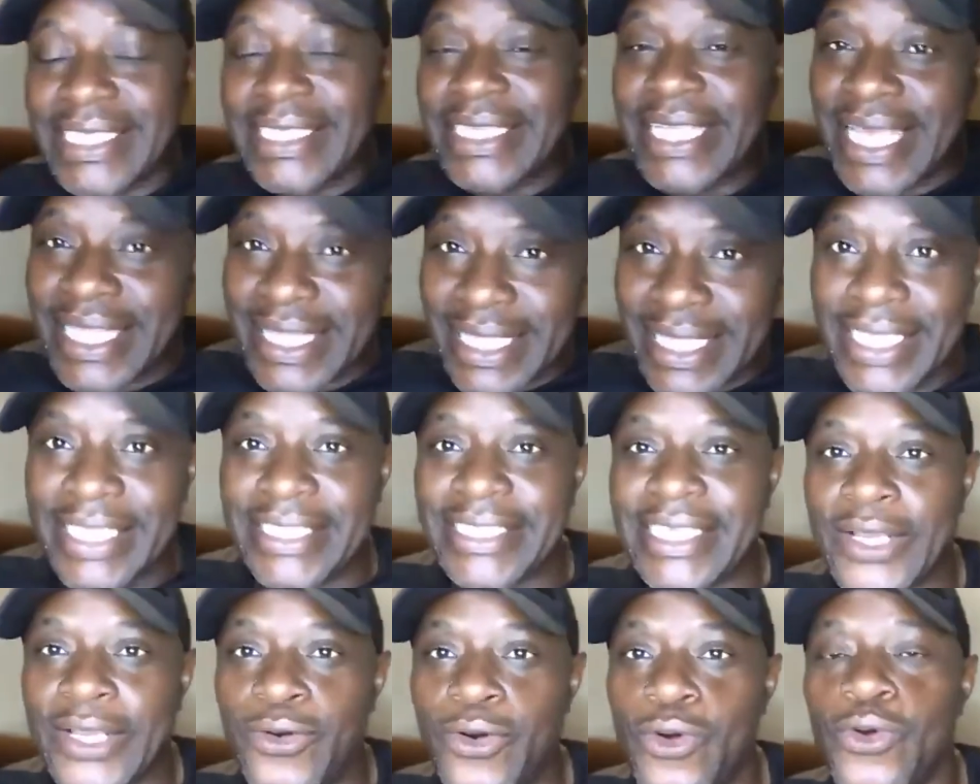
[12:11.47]
it and then
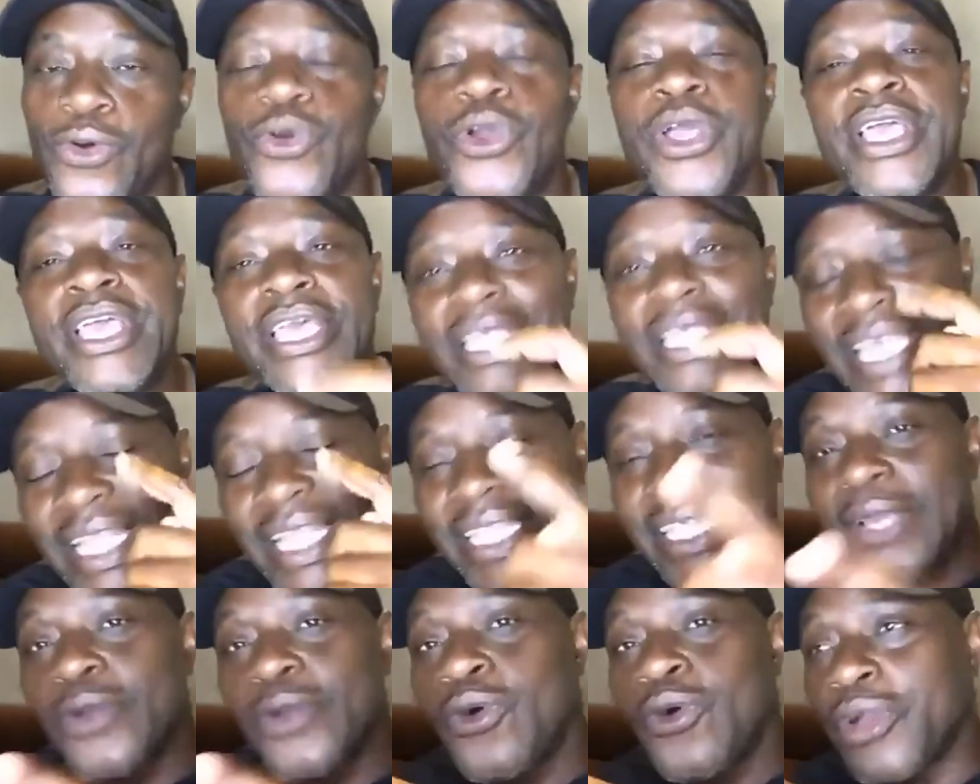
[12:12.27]
it's a goal,
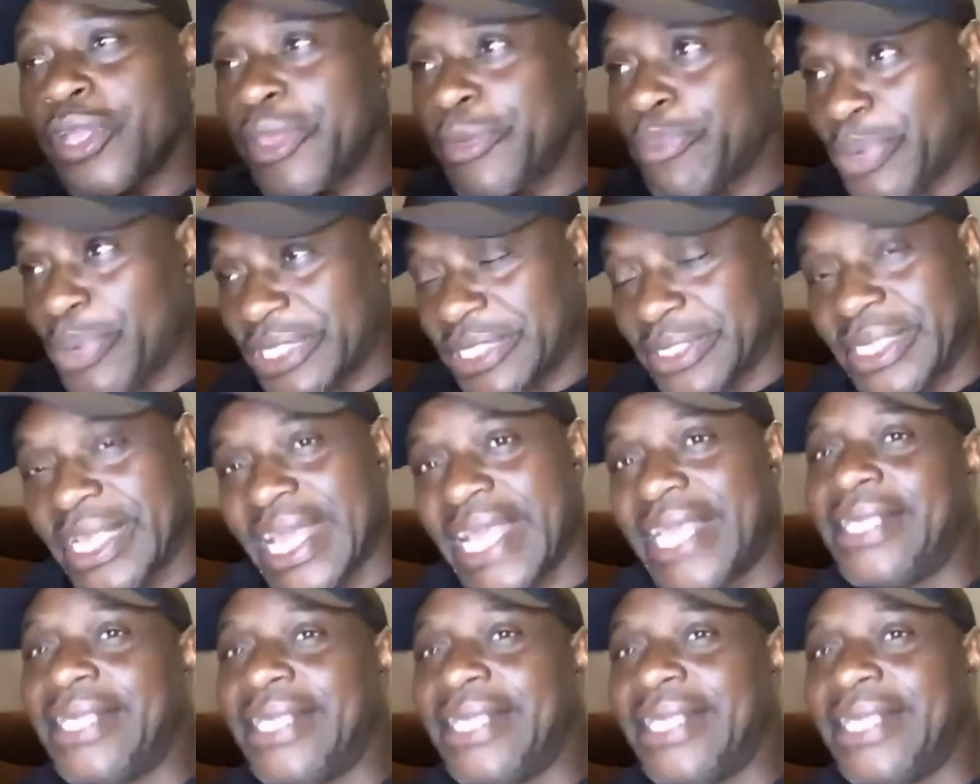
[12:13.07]
then the goalkeepers,